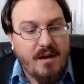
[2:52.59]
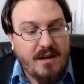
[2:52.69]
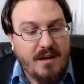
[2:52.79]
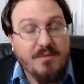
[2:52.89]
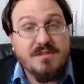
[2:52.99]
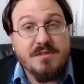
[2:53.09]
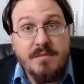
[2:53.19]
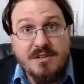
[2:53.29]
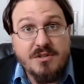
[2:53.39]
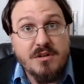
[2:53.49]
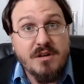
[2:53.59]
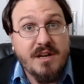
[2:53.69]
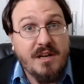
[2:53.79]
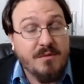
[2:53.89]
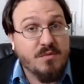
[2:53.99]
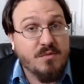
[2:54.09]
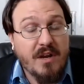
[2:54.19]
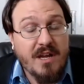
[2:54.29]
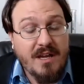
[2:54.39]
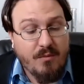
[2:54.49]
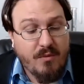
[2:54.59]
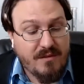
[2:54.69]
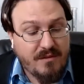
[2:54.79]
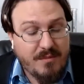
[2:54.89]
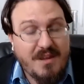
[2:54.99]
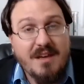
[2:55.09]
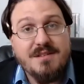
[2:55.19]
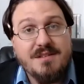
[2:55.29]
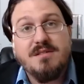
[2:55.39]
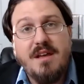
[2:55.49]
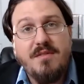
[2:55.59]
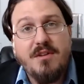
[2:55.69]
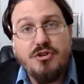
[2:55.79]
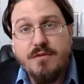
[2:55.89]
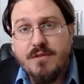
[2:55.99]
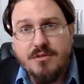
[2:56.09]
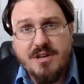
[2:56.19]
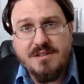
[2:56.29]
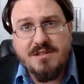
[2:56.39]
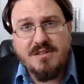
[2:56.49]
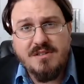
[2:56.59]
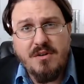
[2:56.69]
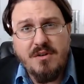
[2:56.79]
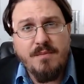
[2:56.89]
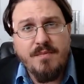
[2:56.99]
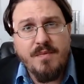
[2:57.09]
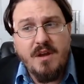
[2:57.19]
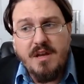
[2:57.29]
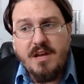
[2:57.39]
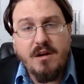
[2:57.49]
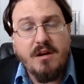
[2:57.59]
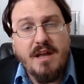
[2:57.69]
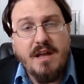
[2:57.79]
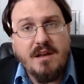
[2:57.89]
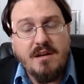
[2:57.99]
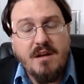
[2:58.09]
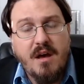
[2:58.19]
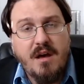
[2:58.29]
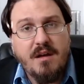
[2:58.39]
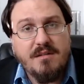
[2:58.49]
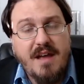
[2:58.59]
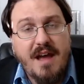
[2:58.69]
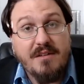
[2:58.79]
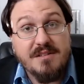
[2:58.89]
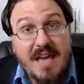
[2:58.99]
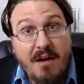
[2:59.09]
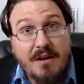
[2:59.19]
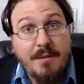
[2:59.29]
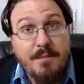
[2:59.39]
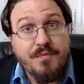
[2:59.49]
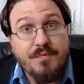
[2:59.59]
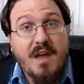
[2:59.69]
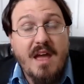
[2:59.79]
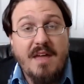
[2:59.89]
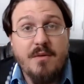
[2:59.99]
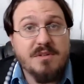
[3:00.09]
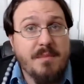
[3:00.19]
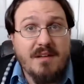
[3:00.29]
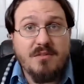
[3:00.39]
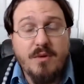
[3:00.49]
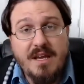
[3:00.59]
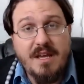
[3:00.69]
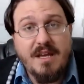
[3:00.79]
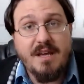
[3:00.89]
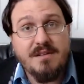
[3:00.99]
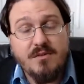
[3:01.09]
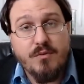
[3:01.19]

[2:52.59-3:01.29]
he was a minister, and he was working with some kids in the Juvenile Justice Center here in Dallas County. And there was about 20 kids in the